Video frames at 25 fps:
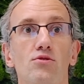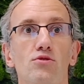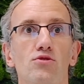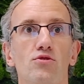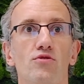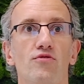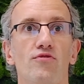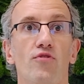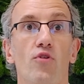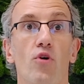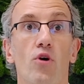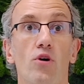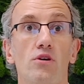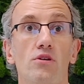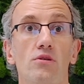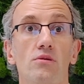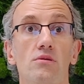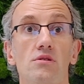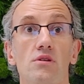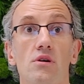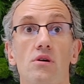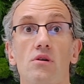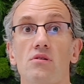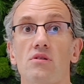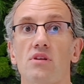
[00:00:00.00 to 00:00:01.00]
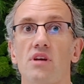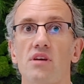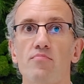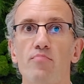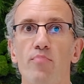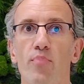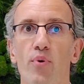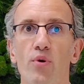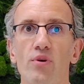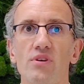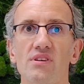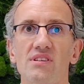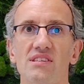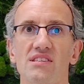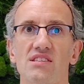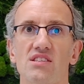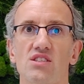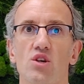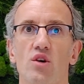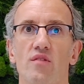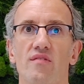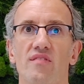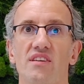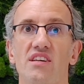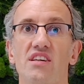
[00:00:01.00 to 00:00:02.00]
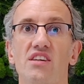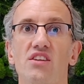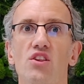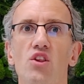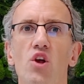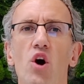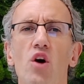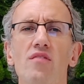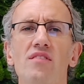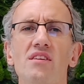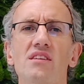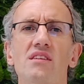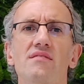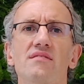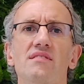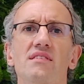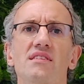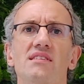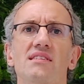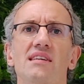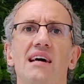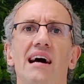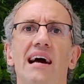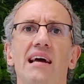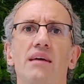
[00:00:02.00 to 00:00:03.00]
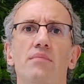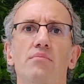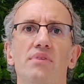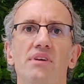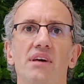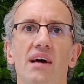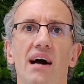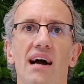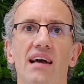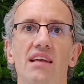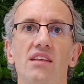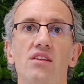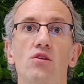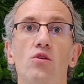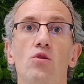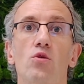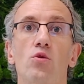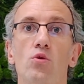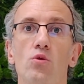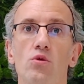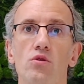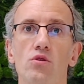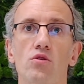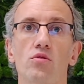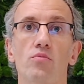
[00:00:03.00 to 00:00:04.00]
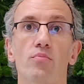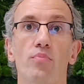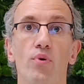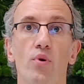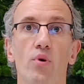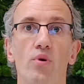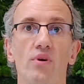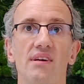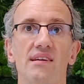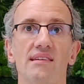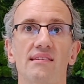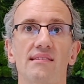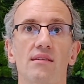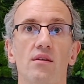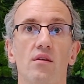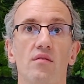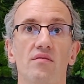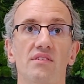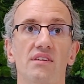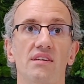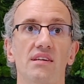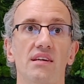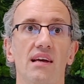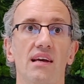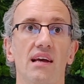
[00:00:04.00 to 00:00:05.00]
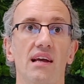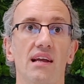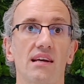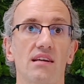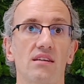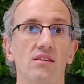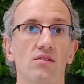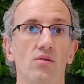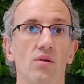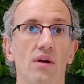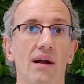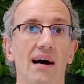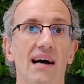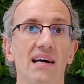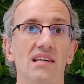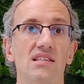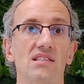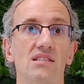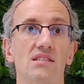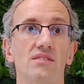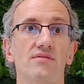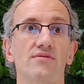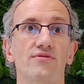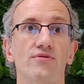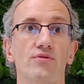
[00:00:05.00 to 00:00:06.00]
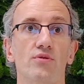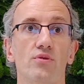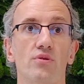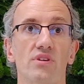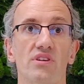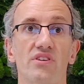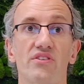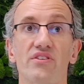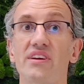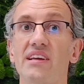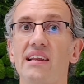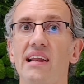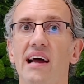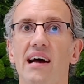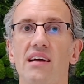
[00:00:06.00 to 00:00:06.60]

also focus on the importance of innovative design behind the core components of the electrolyzer for green